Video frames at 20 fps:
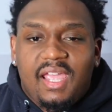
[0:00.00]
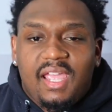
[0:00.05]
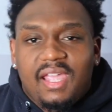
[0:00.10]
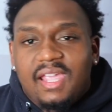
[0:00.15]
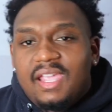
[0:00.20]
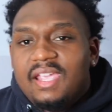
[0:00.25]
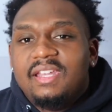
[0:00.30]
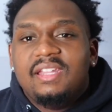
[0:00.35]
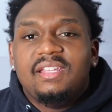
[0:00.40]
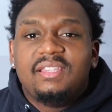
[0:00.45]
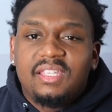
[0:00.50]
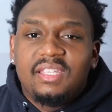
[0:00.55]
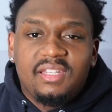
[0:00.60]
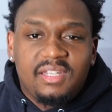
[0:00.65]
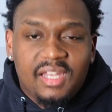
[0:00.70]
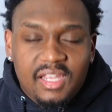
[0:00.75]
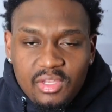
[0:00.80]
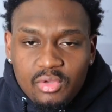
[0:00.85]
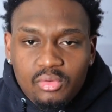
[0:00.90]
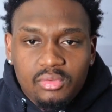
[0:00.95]
anything
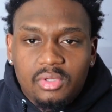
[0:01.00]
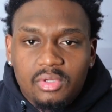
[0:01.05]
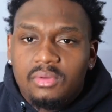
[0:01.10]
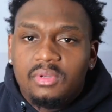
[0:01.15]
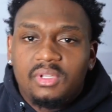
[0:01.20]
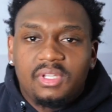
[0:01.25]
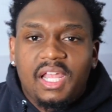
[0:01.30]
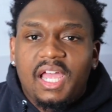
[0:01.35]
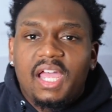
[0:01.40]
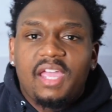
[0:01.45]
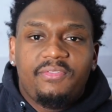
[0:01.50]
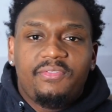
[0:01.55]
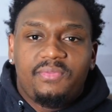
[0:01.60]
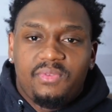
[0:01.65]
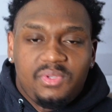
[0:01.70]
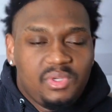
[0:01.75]
that you do in life,